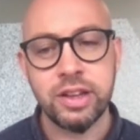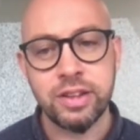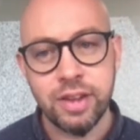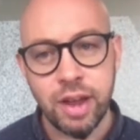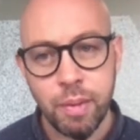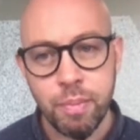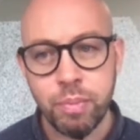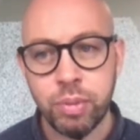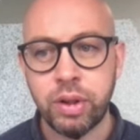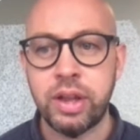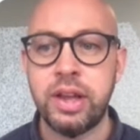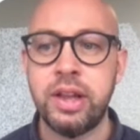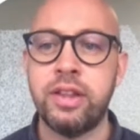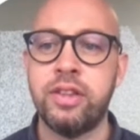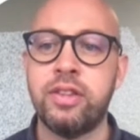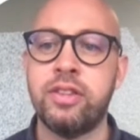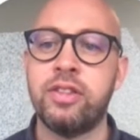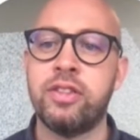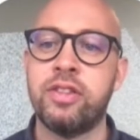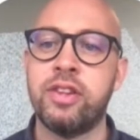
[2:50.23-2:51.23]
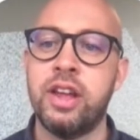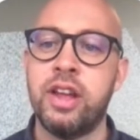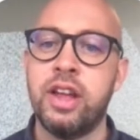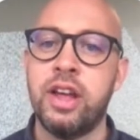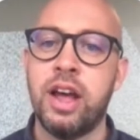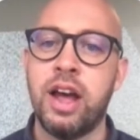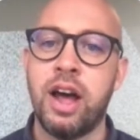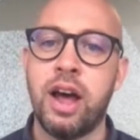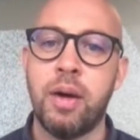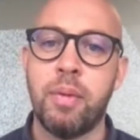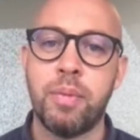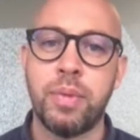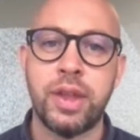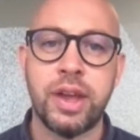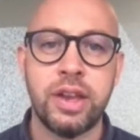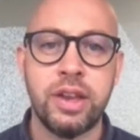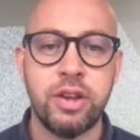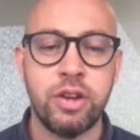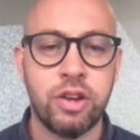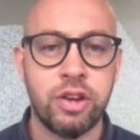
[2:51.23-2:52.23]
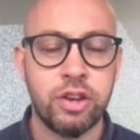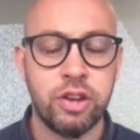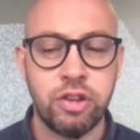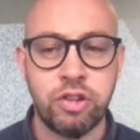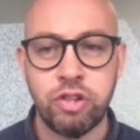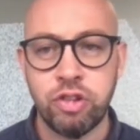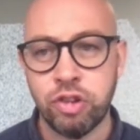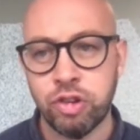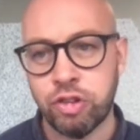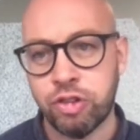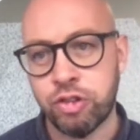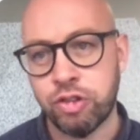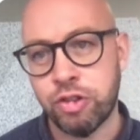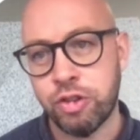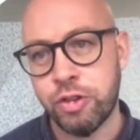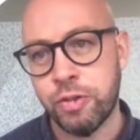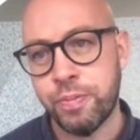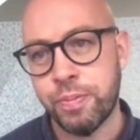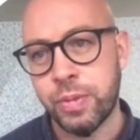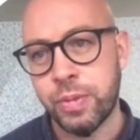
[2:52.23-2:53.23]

templates um, that you can adjust.